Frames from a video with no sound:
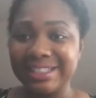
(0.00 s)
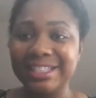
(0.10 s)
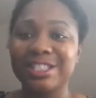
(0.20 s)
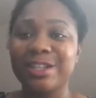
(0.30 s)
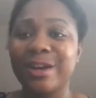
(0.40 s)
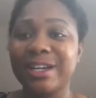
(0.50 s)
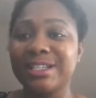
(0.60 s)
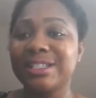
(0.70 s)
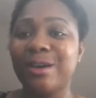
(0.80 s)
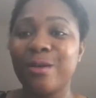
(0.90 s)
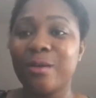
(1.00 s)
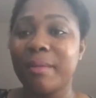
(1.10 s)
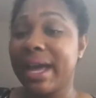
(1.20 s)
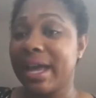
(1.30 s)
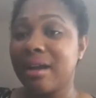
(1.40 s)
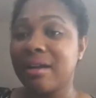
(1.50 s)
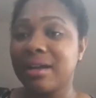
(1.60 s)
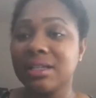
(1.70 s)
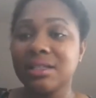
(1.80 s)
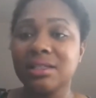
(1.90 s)
let's get started. So my hair
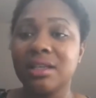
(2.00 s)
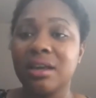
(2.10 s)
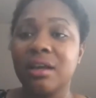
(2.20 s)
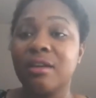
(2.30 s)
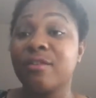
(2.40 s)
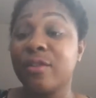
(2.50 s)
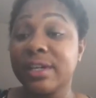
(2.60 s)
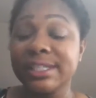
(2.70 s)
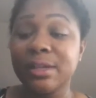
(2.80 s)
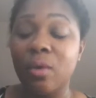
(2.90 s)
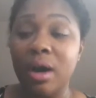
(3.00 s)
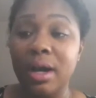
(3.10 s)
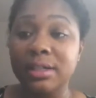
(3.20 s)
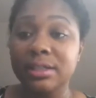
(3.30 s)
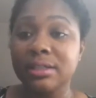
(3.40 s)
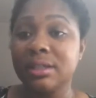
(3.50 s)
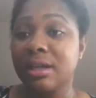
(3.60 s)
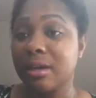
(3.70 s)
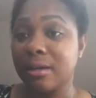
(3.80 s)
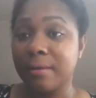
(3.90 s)
is freshly washed.
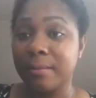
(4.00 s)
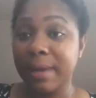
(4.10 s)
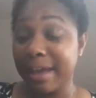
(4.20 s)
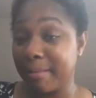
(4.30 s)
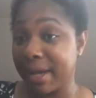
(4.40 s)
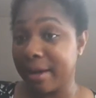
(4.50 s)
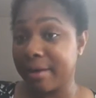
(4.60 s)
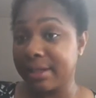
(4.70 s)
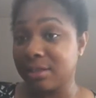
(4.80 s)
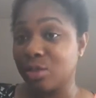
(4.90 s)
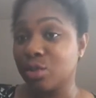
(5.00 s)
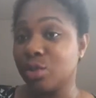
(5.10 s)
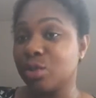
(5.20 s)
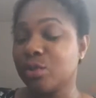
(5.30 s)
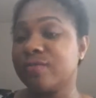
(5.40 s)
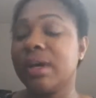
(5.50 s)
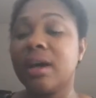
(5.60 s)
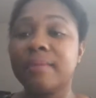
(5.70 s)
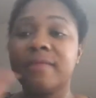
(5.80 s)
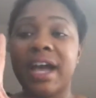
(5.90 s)
I have my hair in
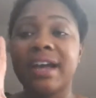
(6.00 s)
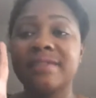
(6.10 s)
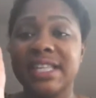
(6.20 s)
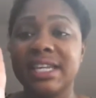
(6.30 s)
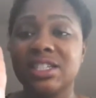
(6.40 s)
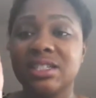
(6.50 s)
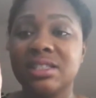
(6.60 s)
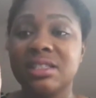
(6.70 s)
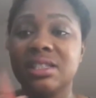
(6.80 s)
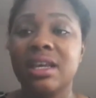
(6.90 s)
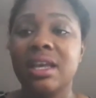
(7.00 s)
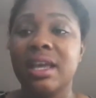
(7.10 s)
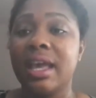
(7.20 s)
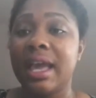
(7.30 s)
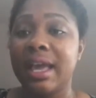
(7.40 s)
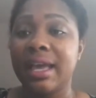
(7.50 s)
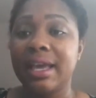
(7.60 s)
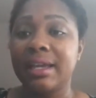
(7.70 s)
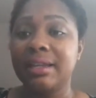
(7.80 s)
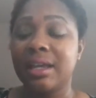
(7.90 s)
5 sections,
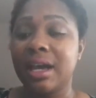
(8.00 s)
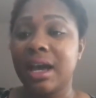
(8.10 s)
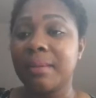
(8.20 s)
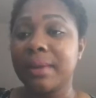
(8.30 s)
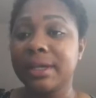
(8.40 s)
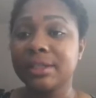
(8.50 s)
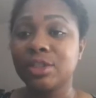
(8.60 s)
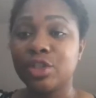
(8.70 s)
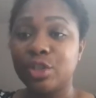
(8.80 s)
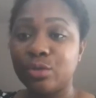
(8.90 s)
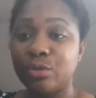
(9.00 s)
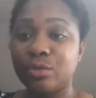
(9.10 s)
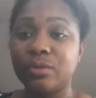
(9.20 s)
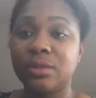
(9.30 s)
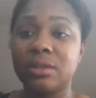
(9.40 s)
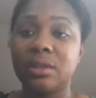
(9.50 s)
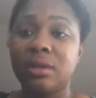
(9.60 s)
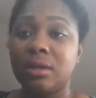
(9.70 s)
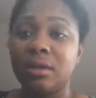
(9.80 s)
and I'm going to use